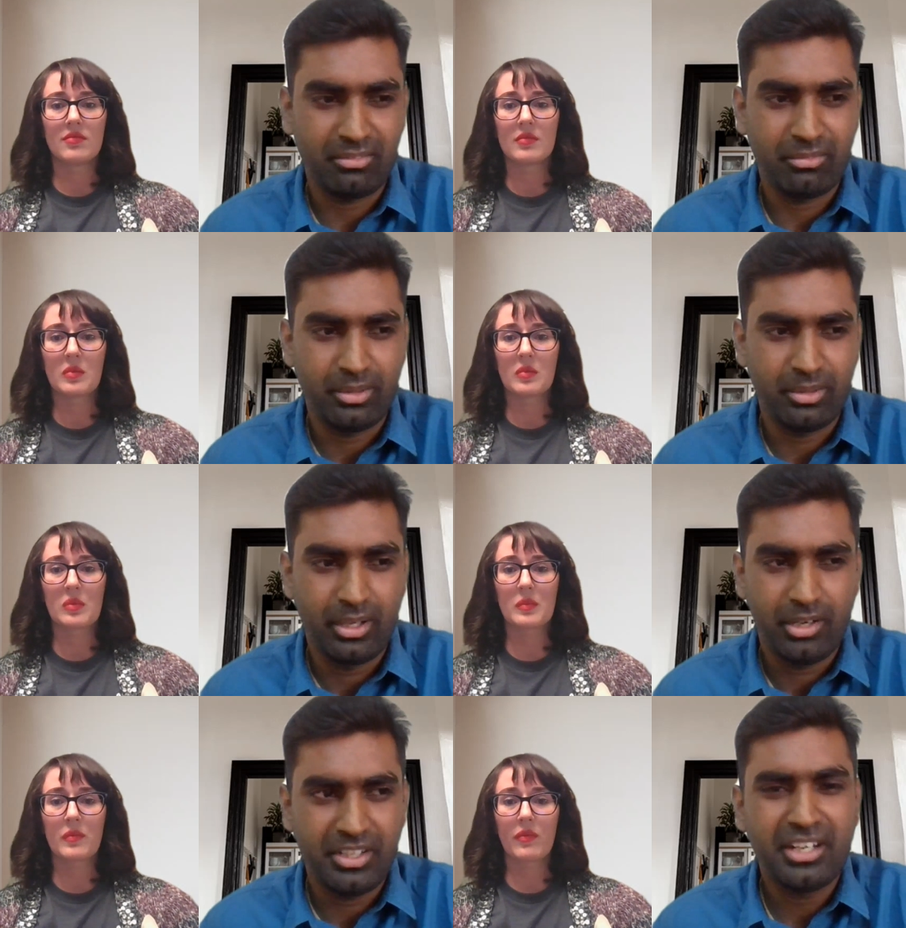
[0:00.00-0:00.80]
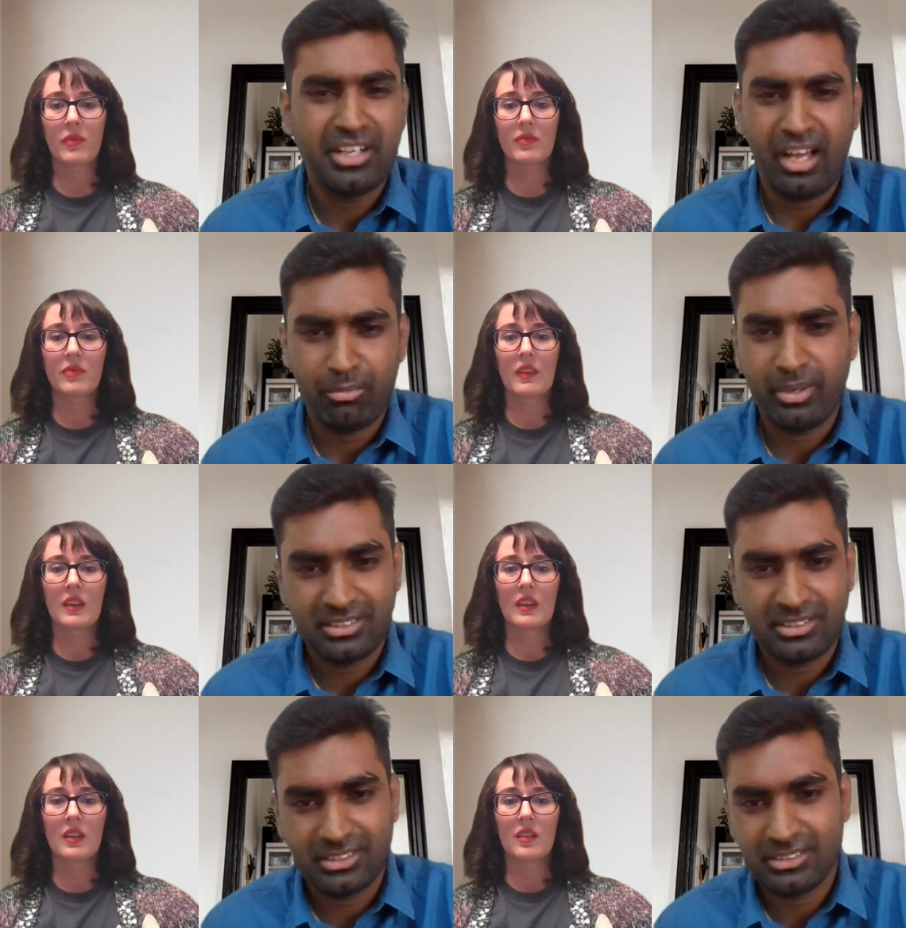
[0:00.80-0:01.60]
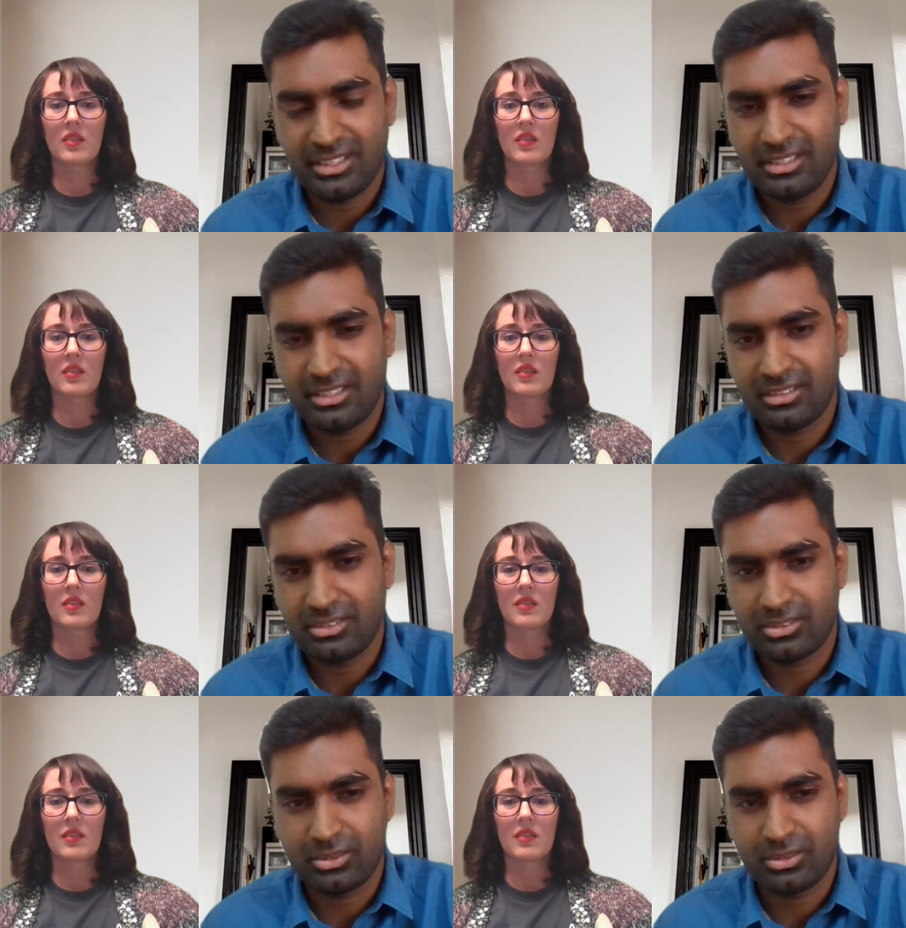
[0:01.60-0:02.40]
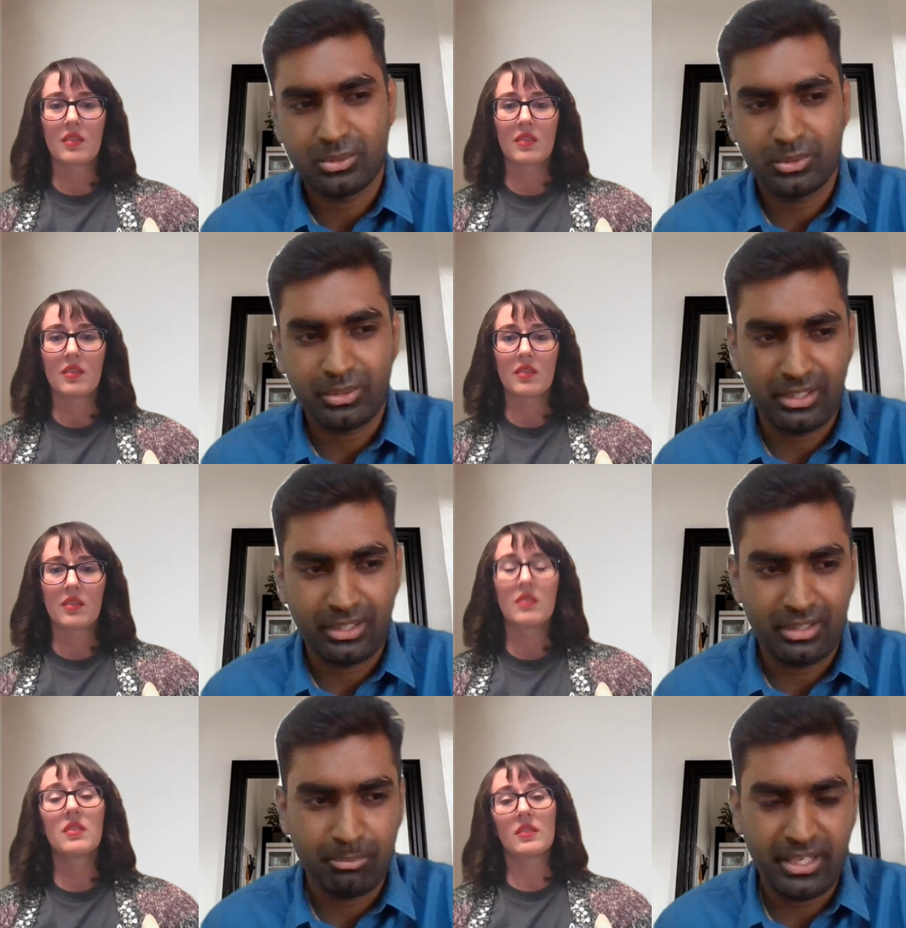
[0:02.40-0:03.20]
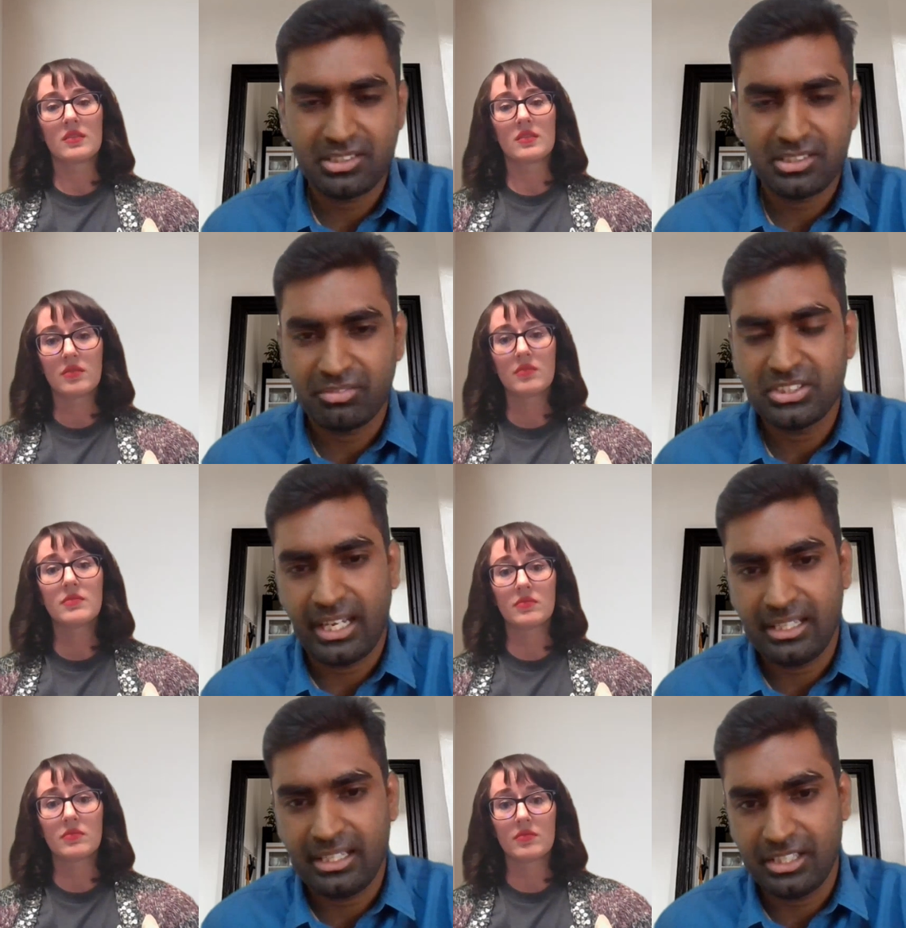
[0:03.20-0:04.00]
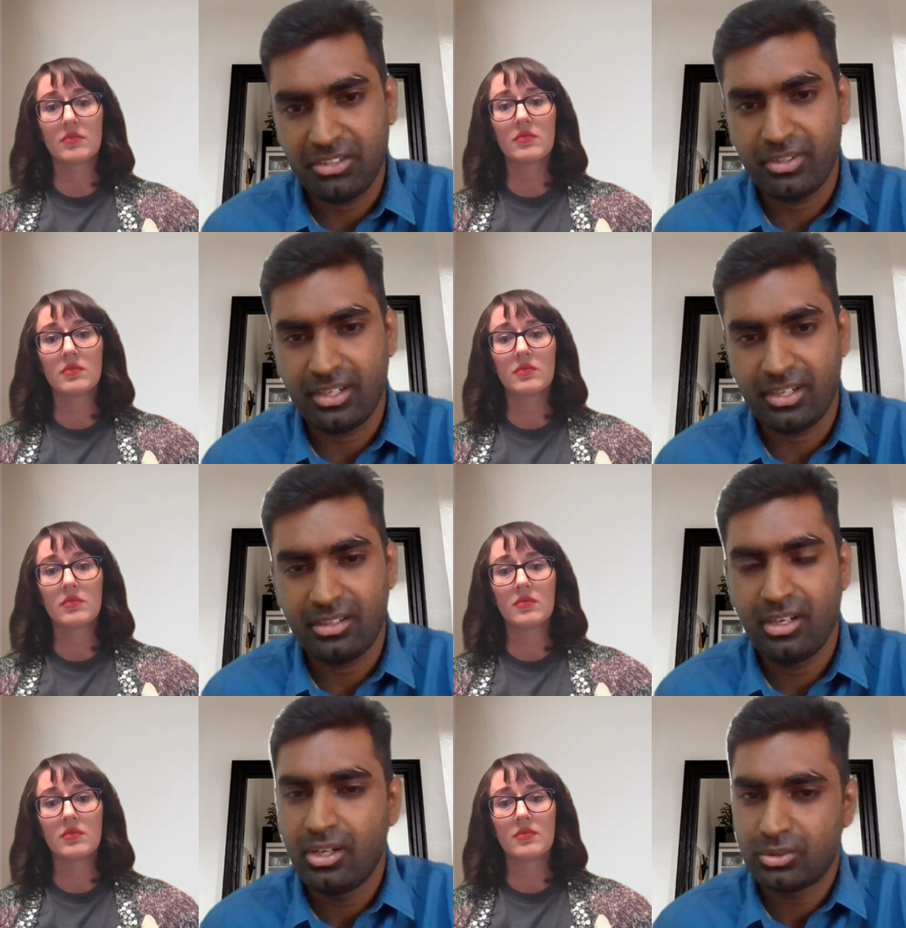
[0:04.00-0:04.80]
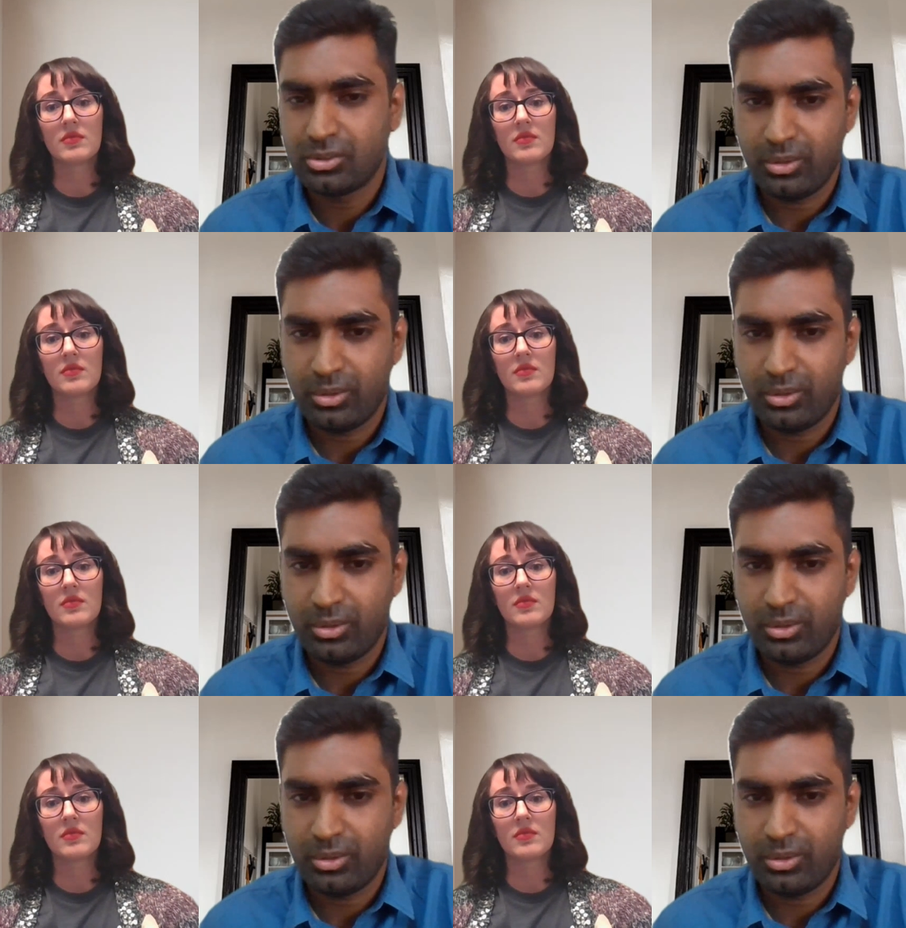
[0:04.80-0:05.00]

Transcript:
Speaker 1: Like uh, we didn't have buses yet, so the place which I live here,